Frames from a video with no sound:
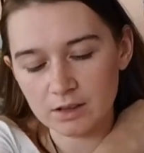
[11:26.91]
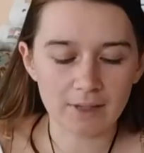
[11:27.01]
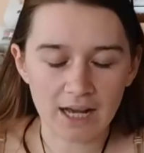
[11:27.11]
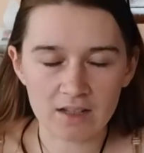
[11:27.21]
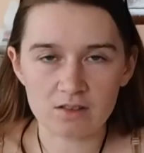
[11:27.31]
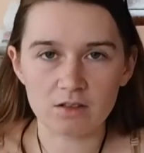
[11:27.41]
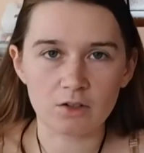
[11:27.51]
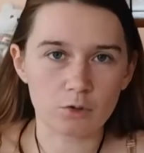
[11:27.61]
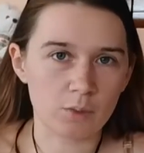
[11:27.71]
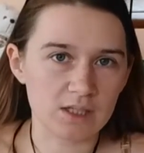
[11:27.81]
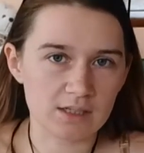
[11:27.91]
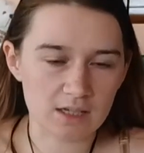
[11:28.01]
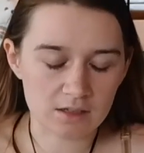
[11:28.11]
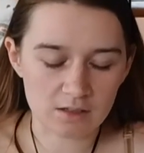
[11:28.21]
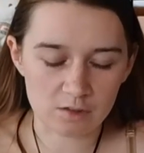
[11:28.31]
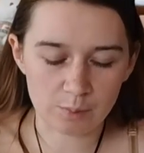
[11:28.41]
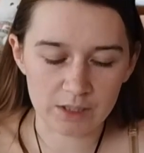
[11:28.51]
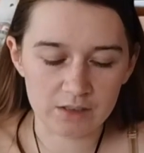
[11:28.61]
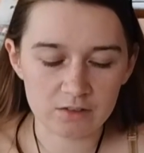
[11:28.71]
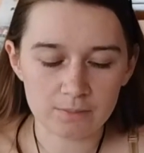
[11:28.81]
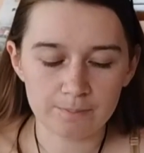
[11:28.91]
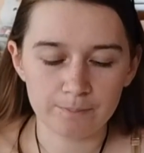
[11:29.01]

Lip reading: as another way to get to this place.